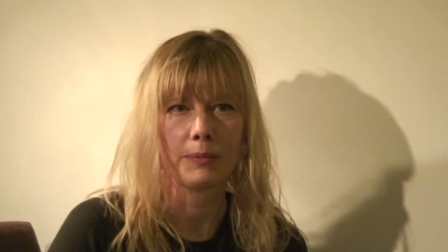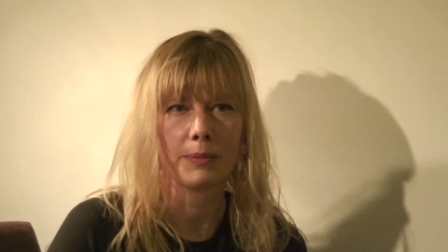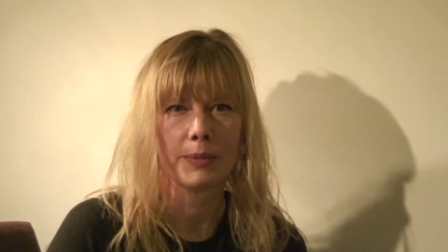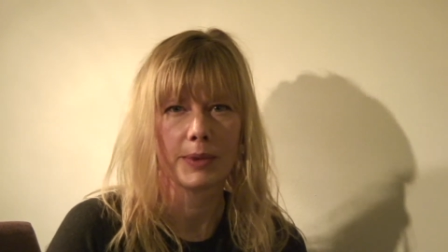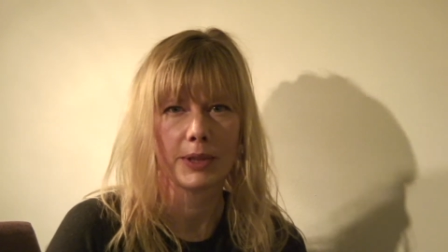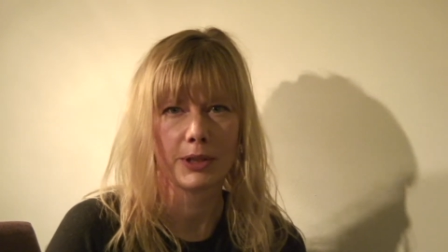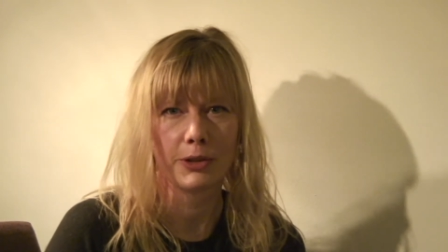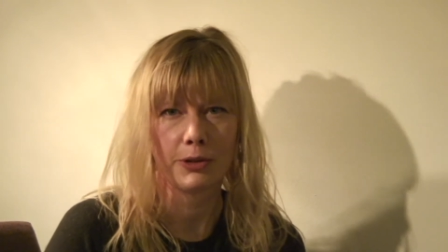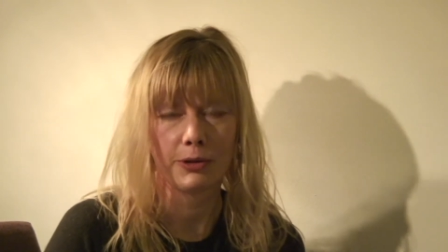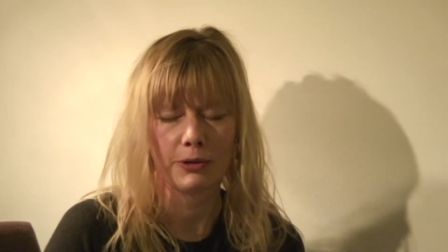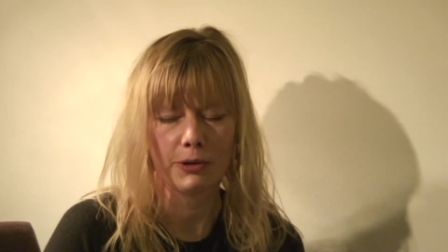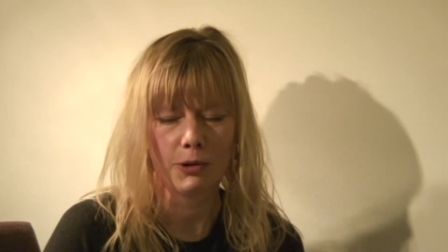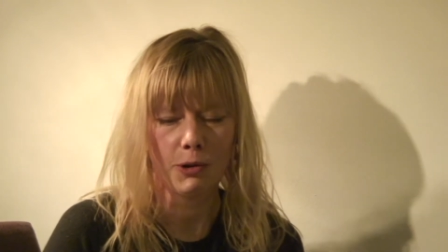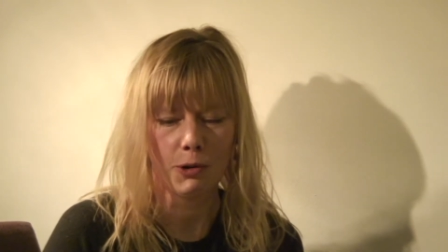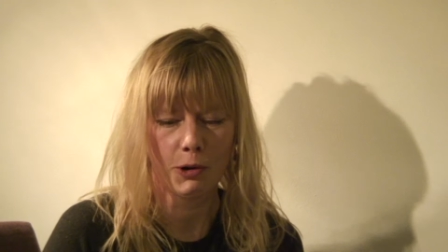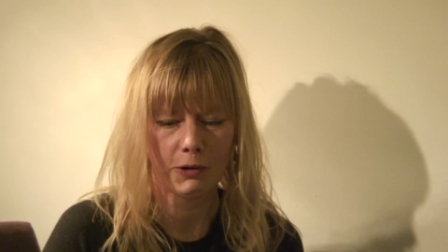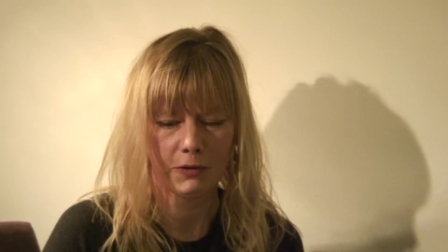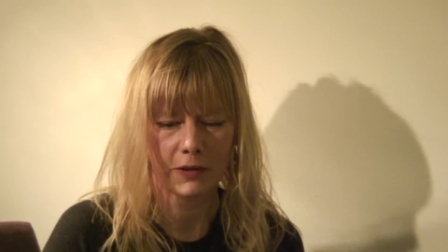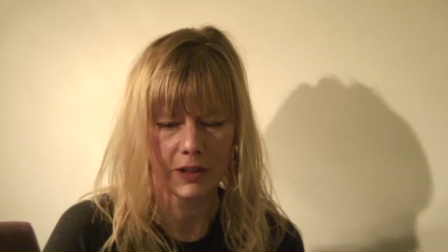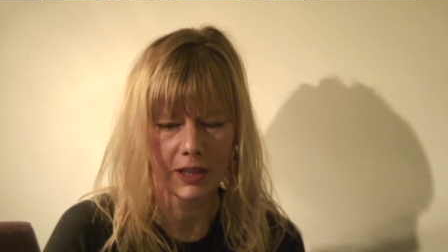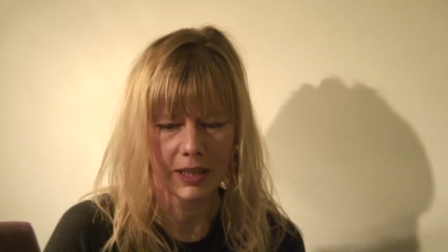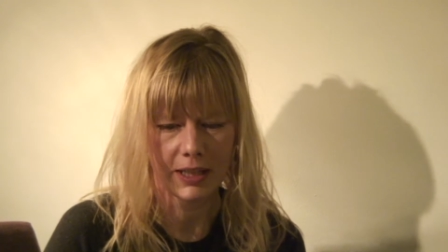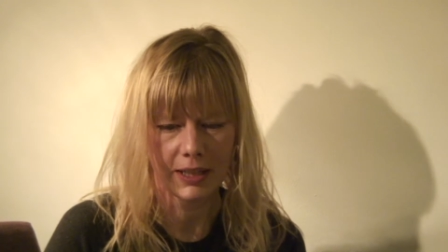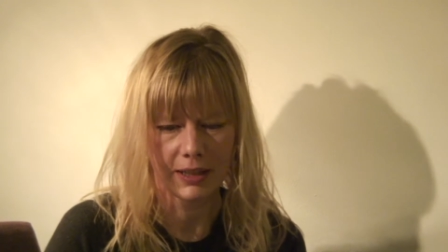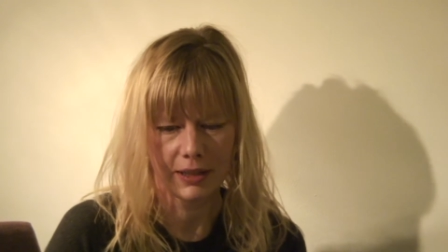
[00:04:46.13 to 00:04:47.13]
certain
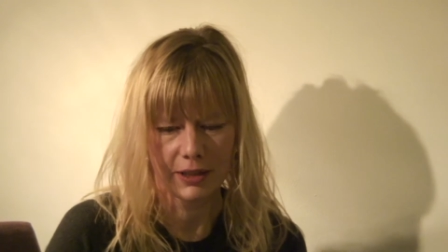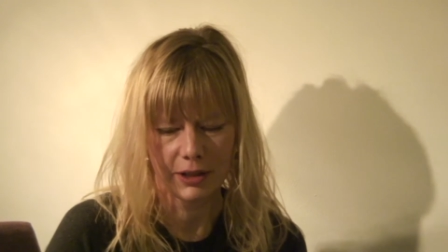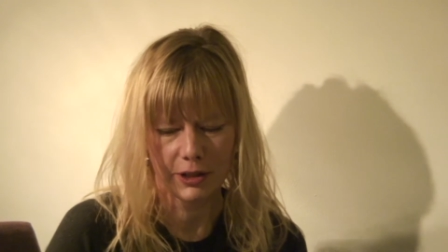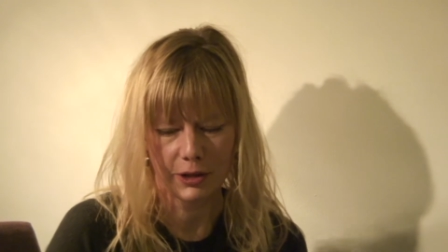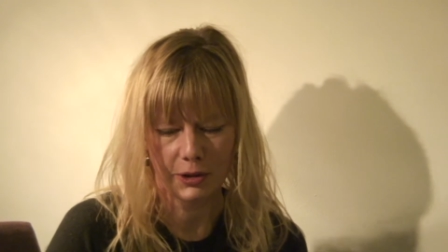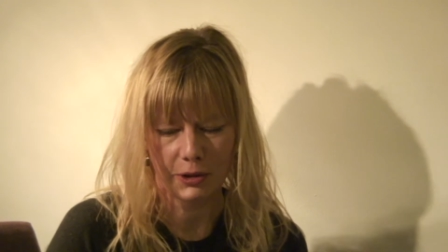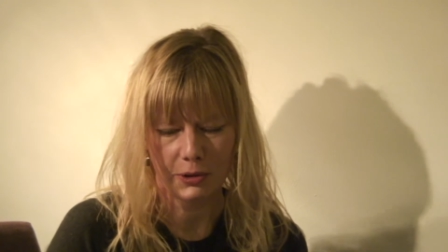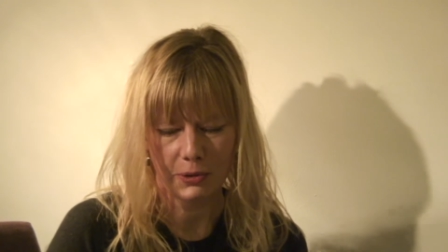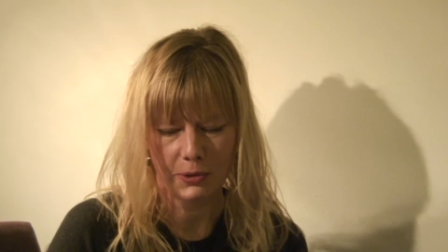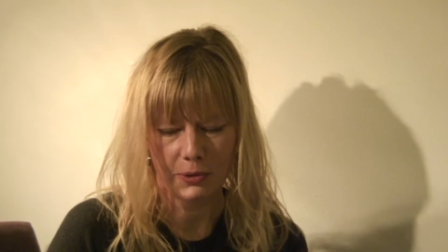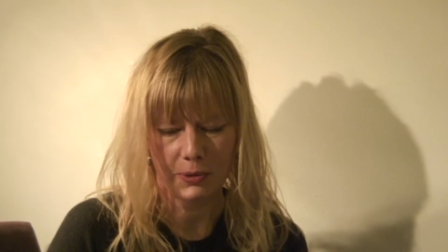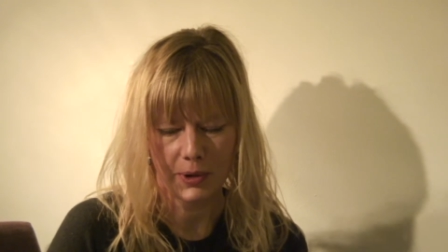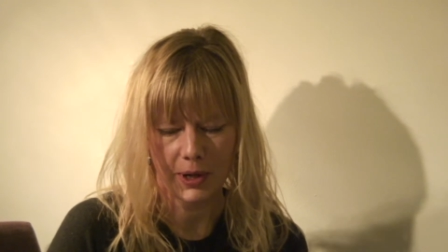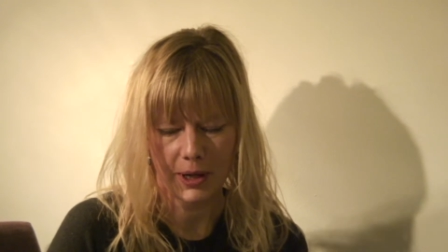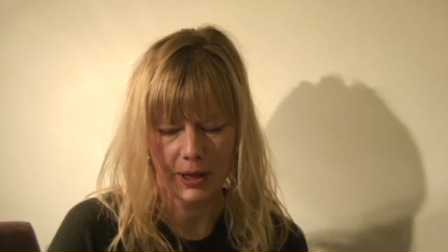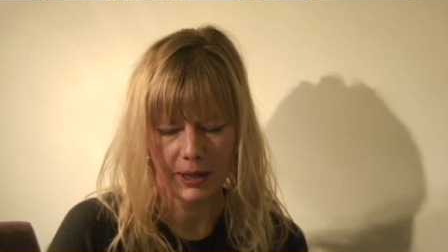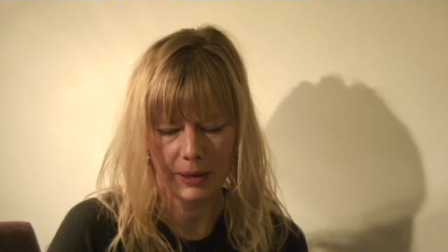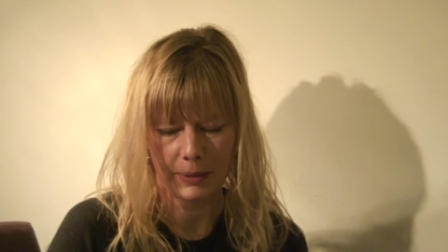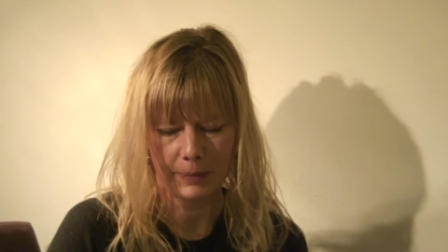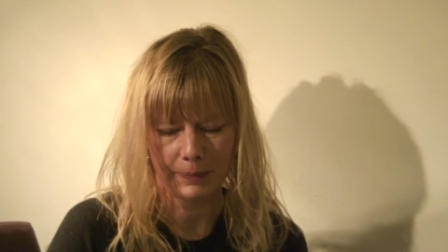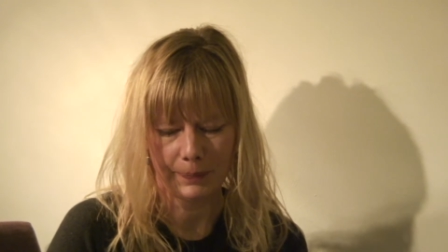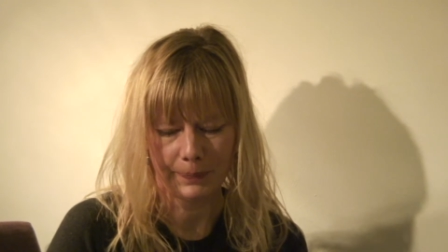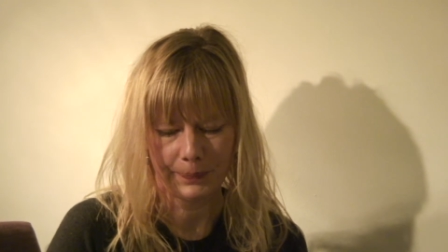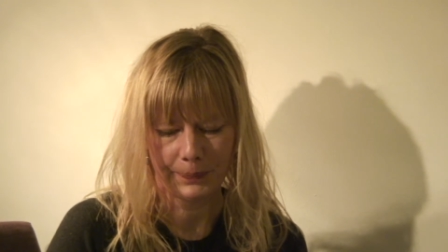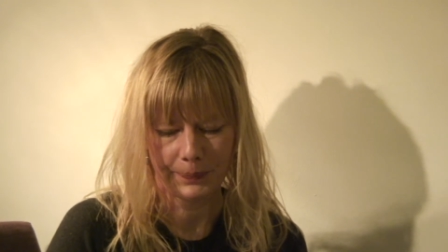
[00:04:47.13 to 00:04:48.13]
corvids, so
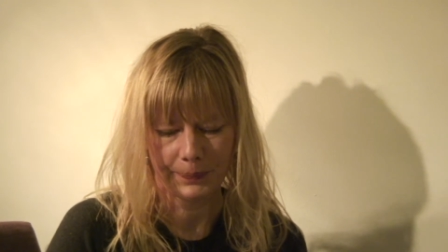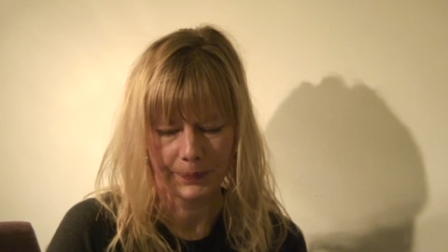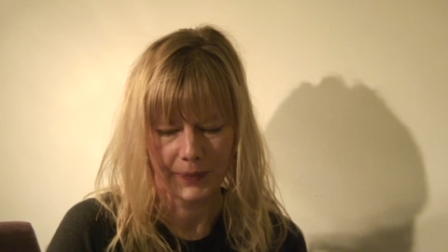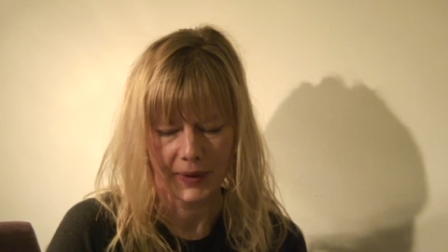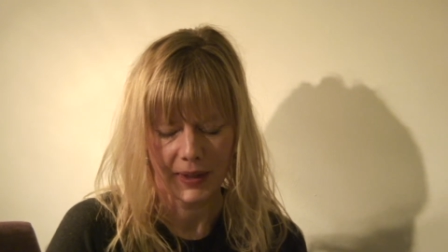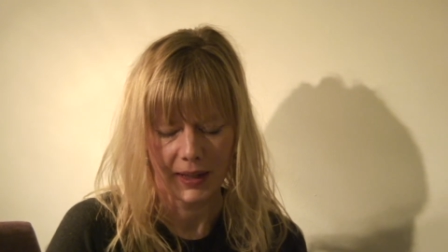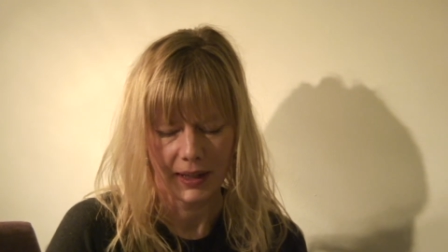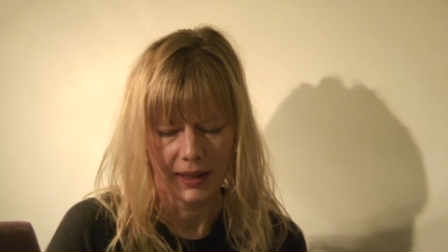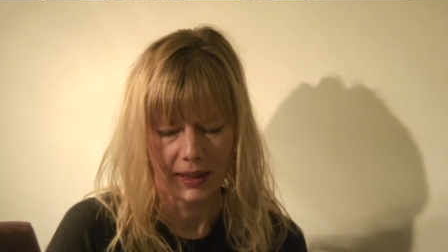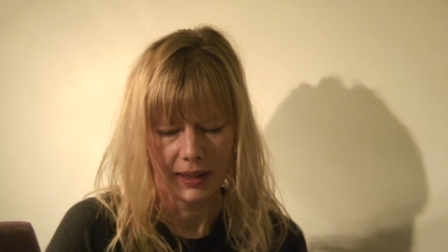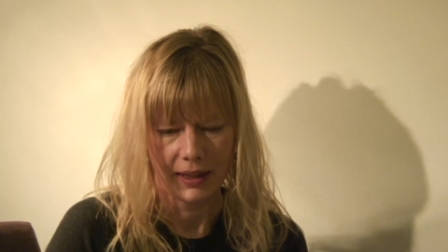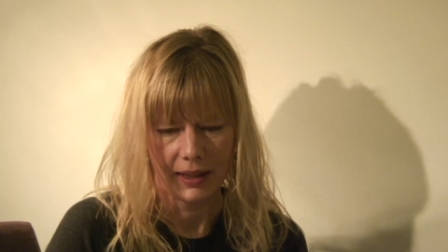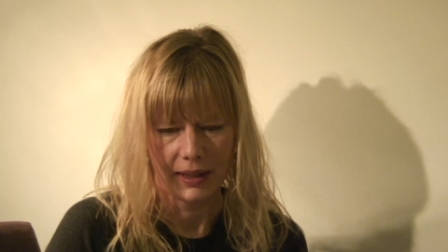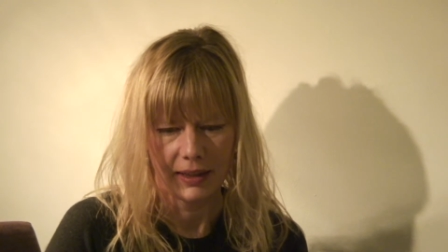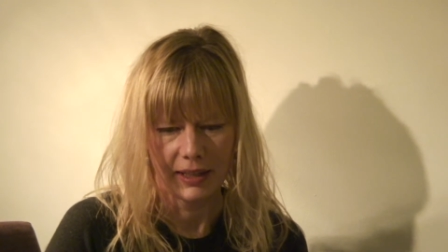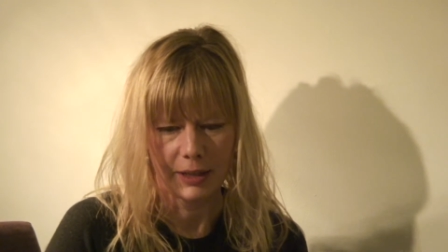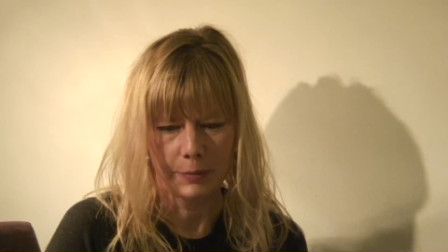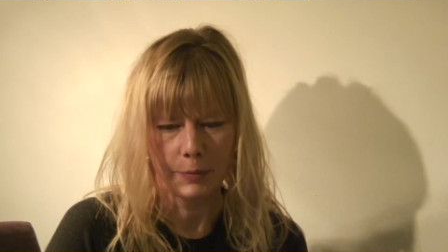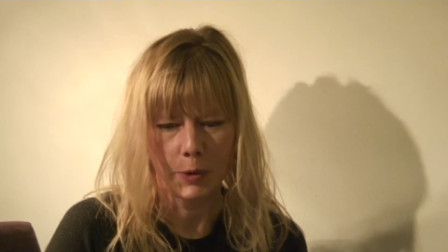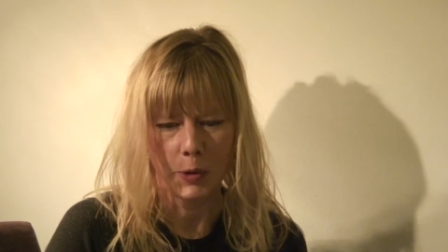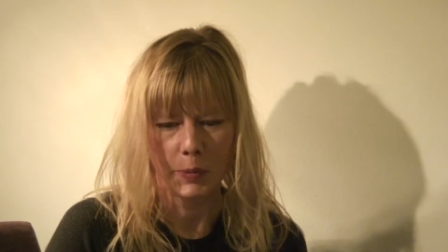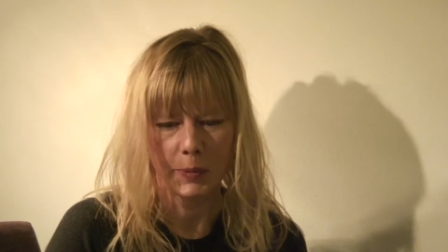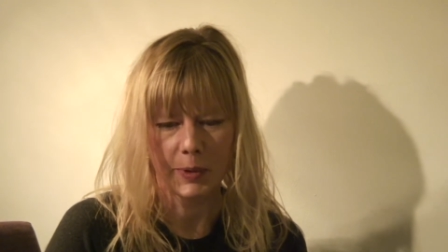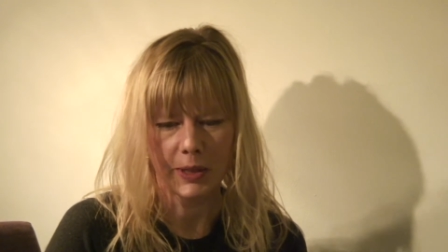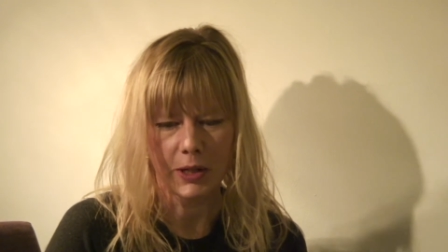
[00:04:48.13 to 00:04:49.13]
this
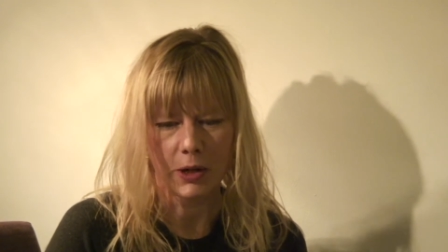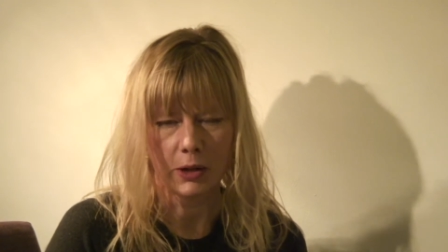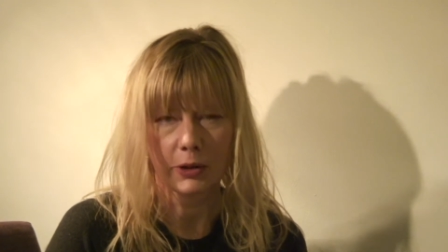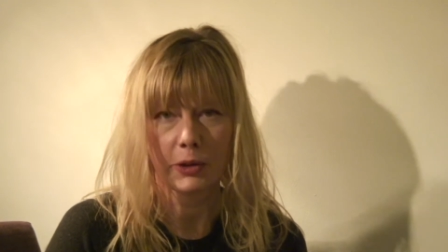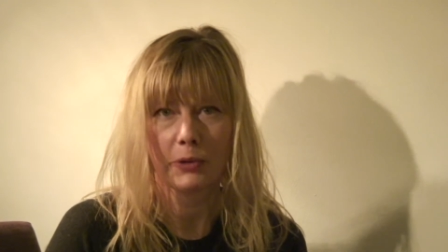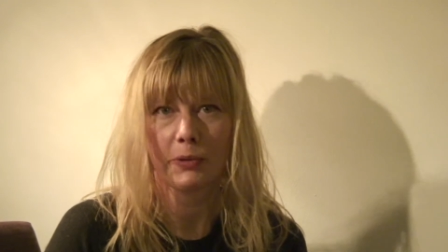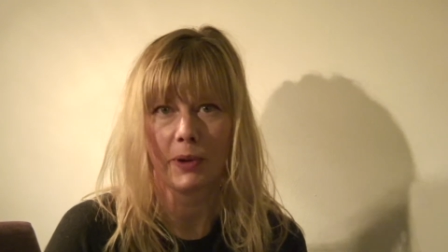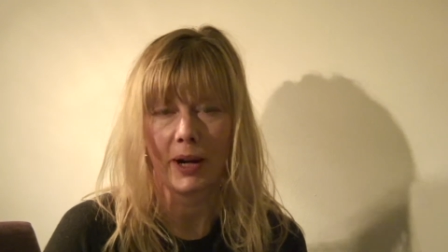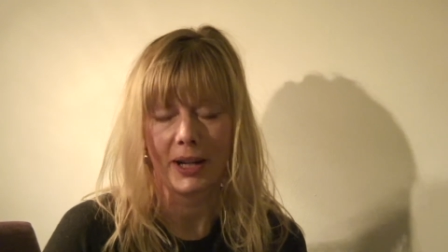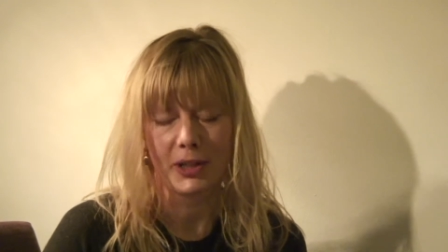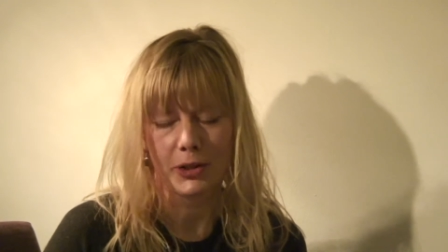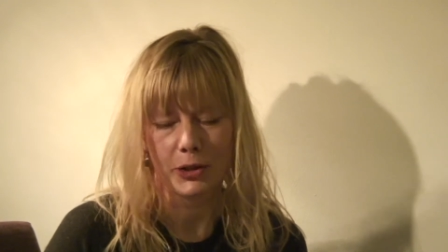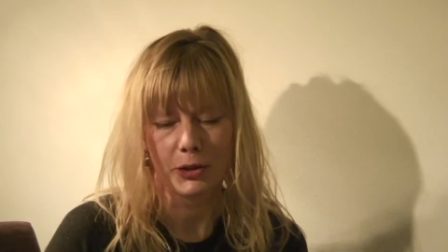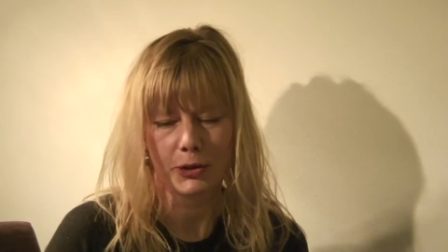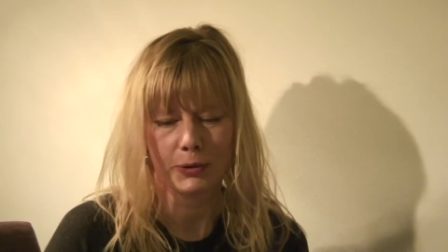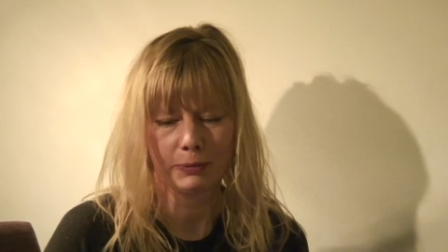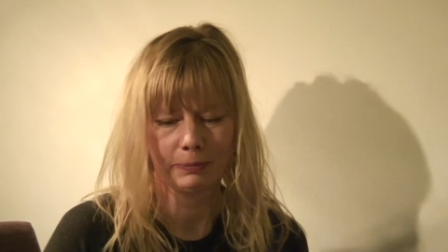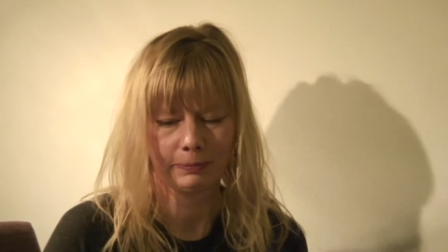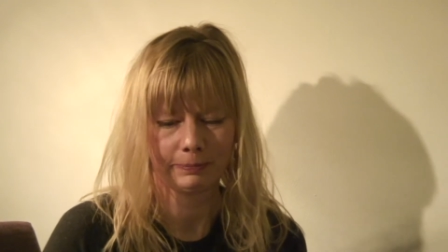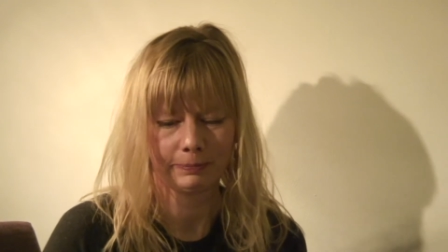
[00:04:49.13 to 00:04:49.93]
poem is called Thrasher.